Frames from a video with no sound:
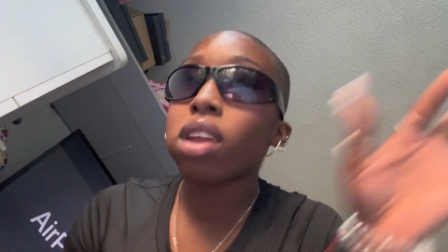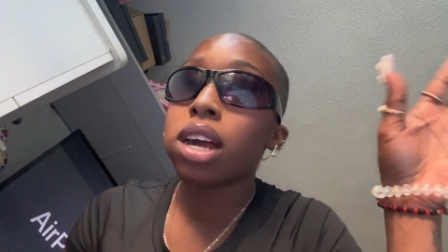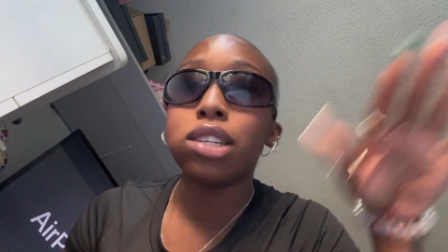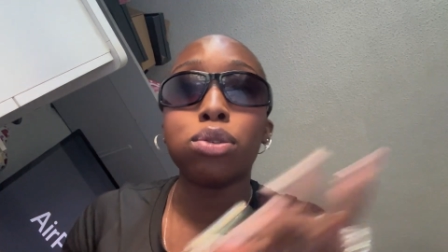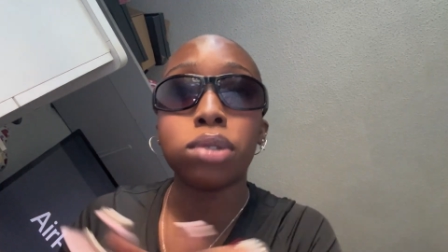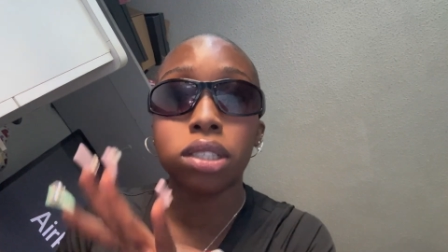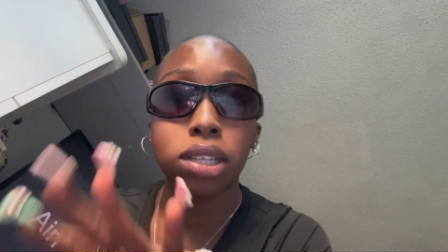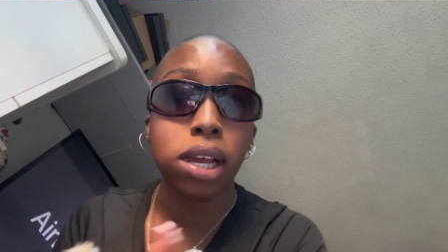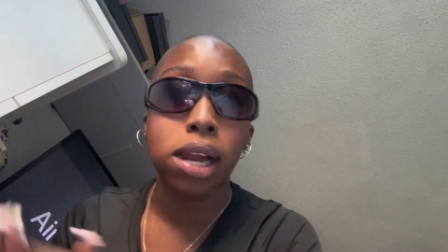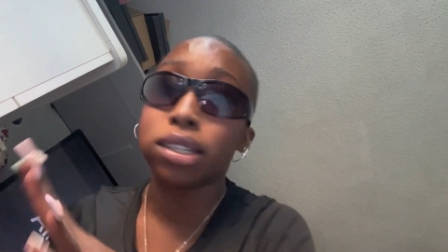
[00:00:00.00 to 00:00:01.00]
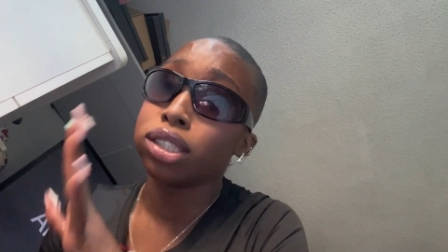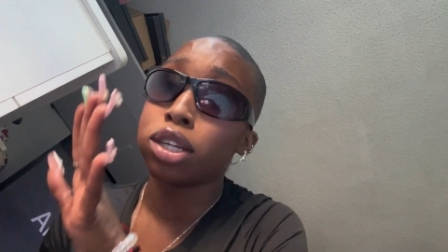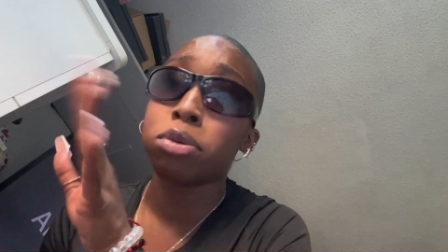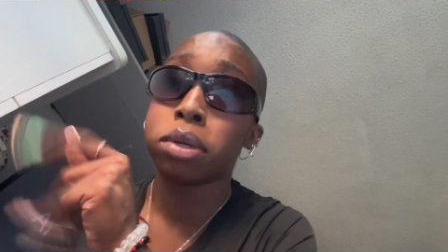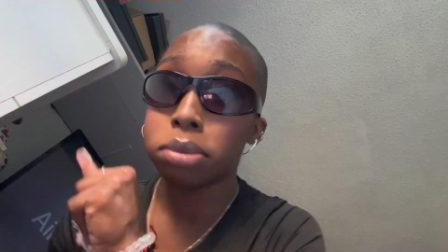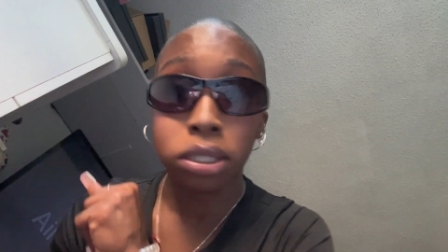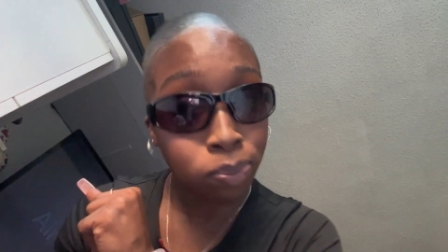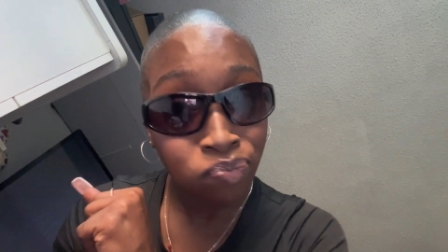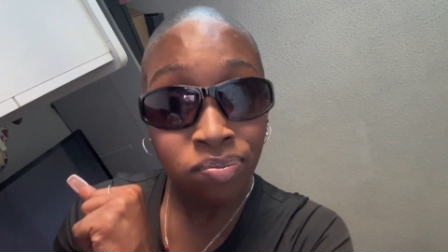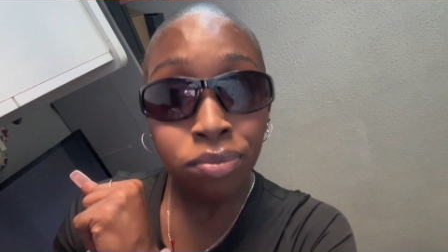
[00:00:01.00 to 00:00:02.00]
I just wanted to say that because I don't want to be
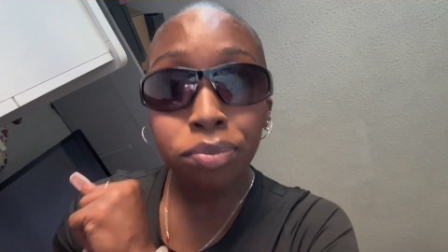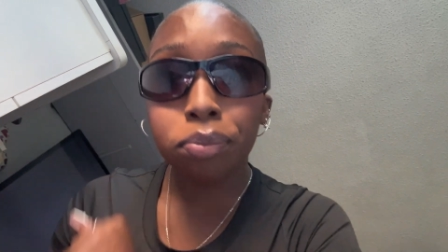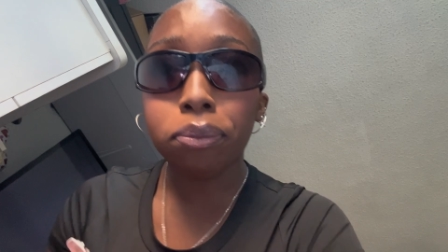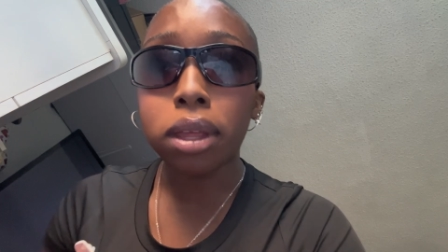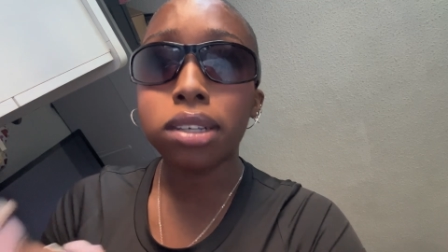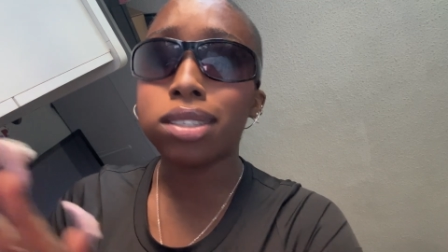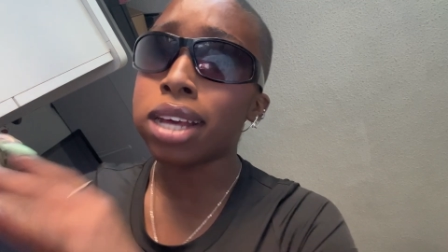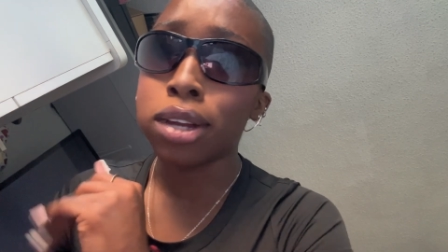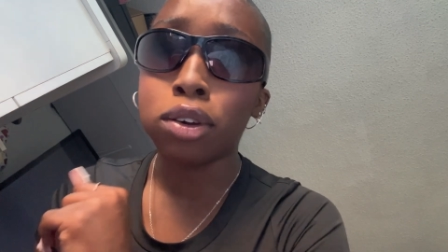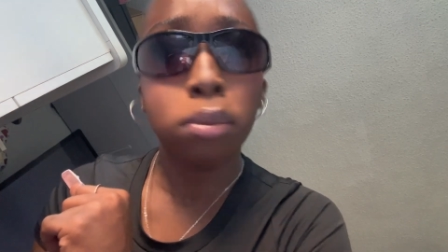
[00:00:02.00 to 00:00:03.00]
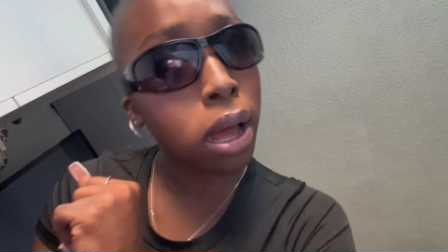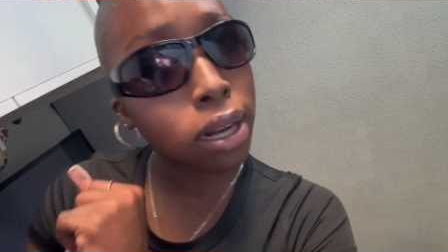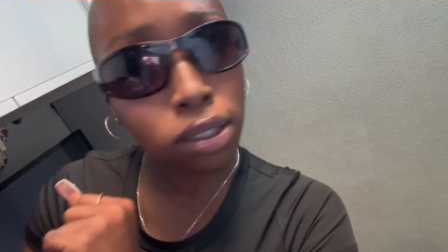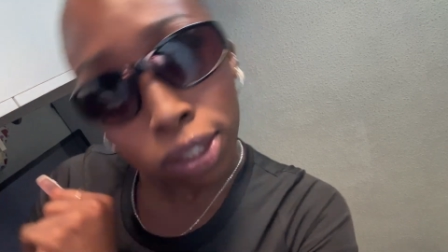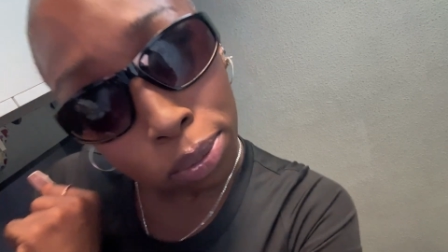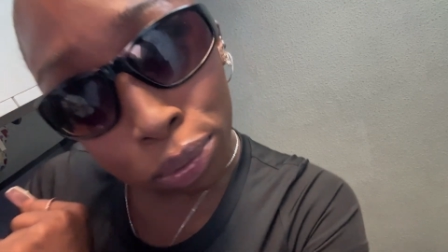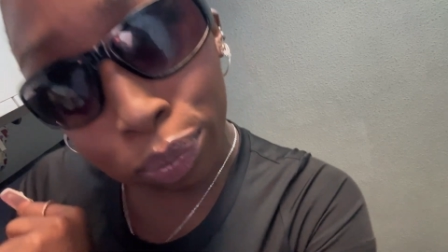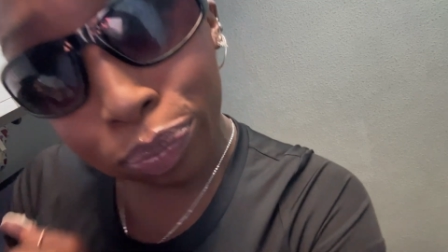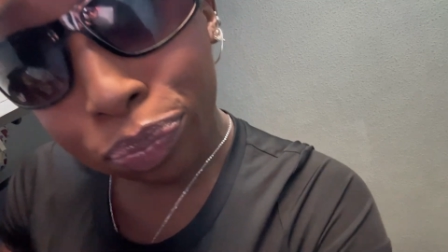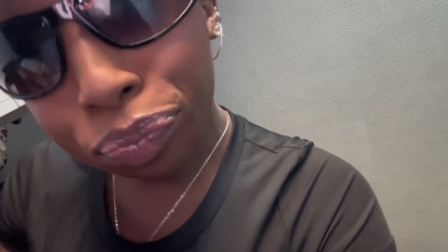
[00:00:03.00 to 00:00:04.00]
setting no bad example.
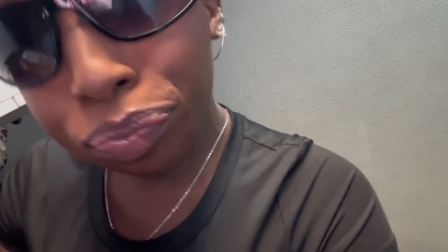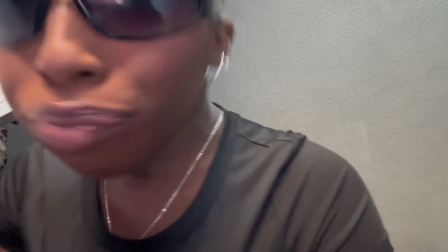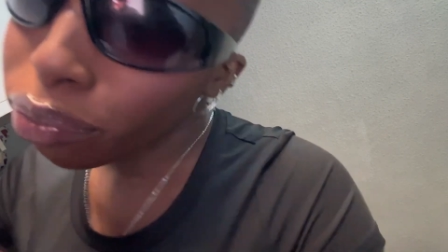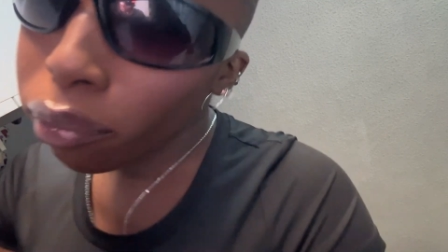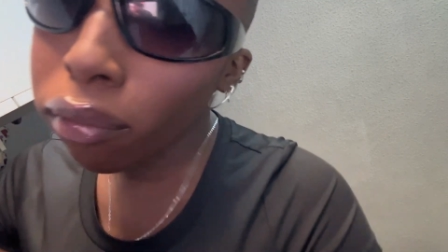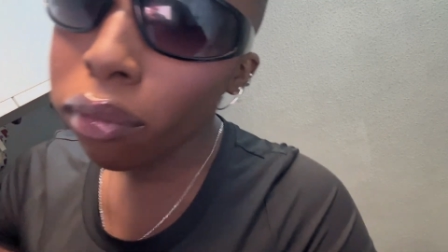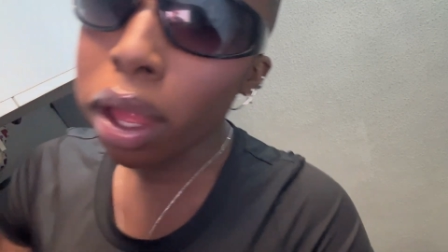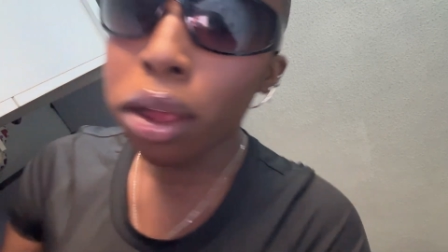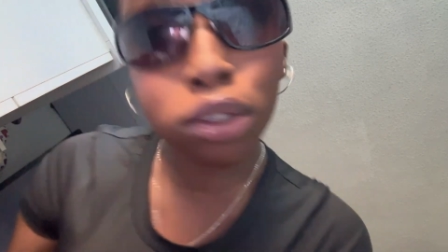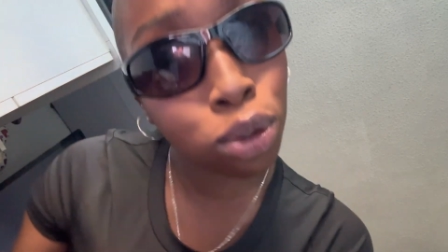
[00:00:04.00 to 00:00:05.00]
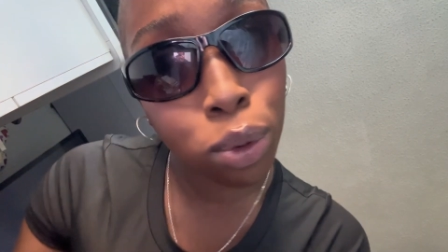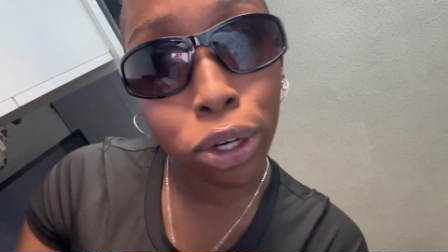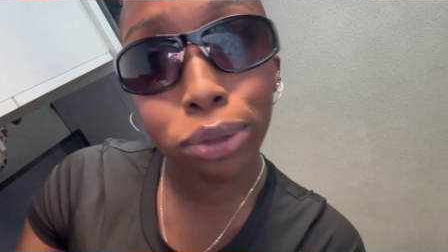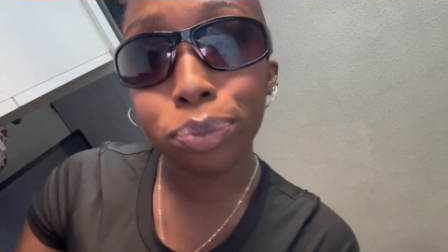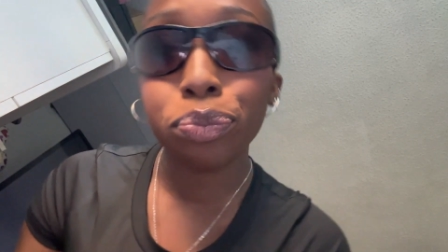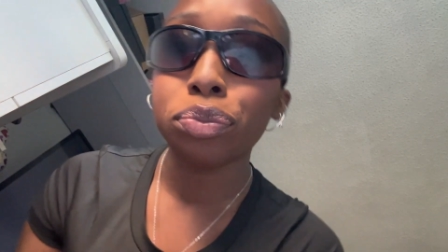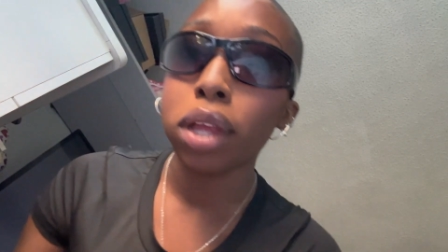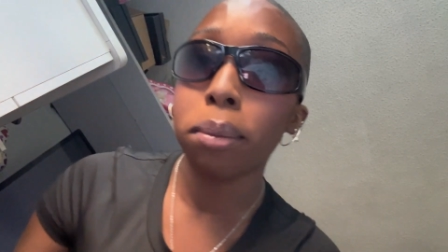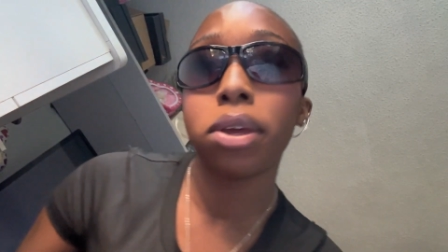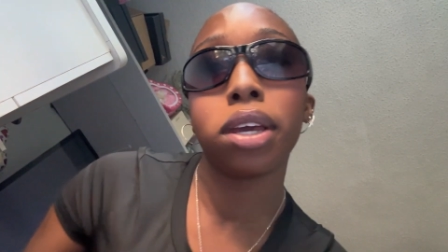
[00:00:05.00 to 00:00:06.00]
Swear.
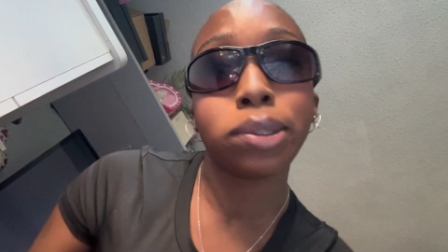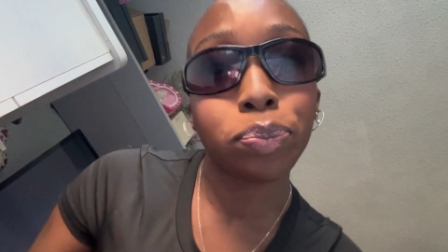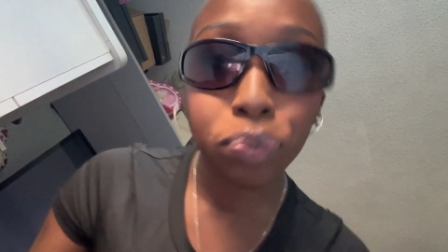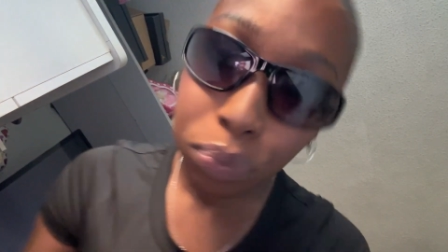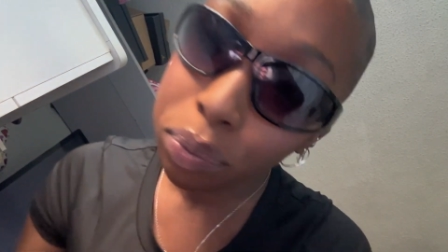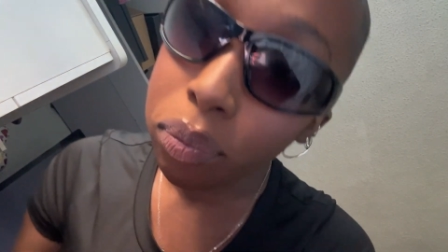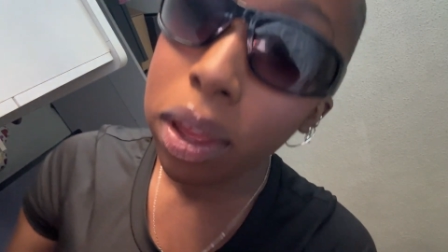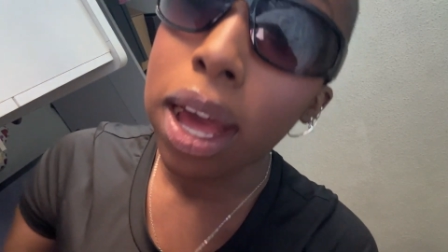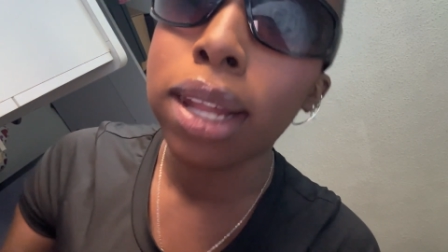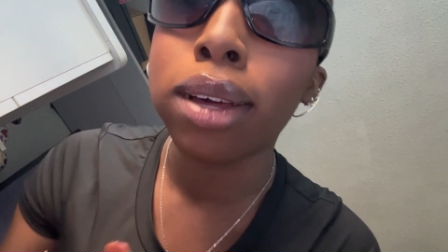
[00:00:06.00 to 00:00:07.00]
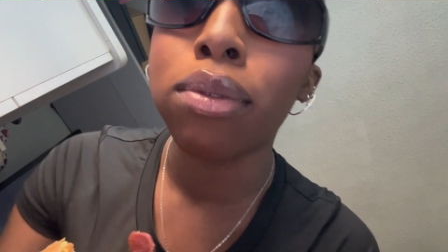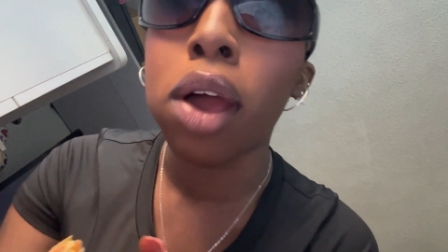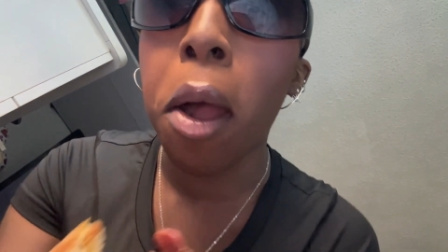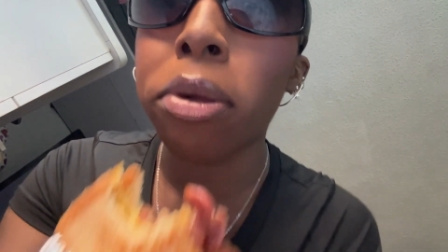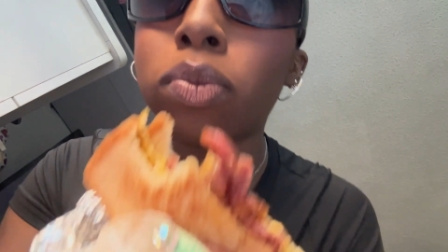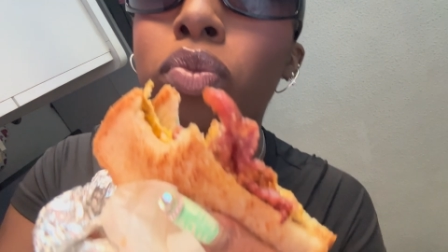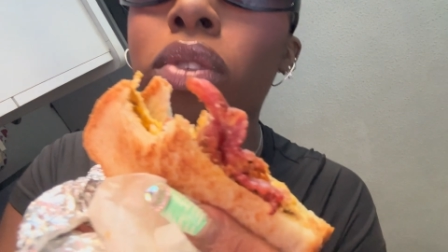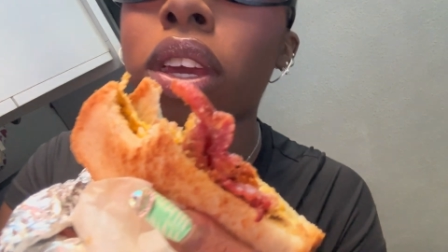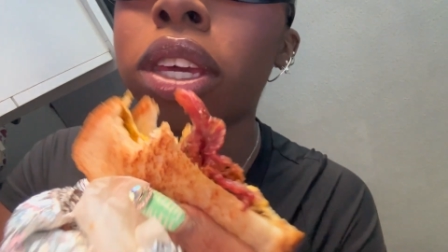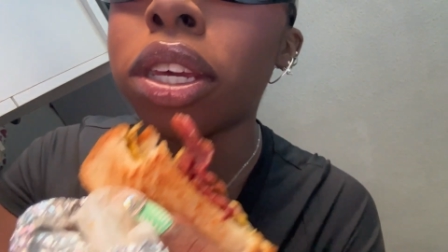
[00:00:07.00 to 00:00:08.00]
But yeah. I love y'all.
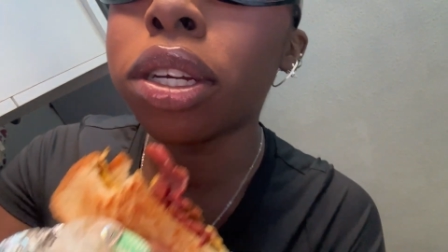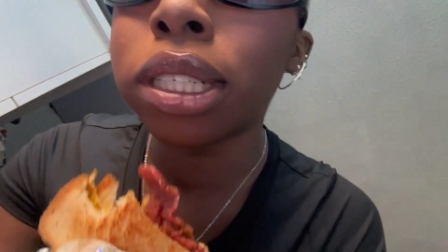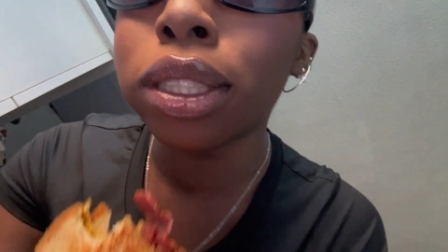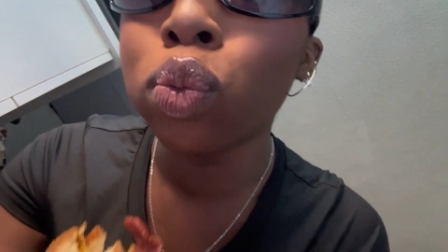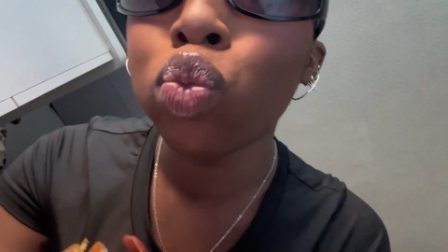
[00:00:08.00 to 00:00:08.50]
Eat good.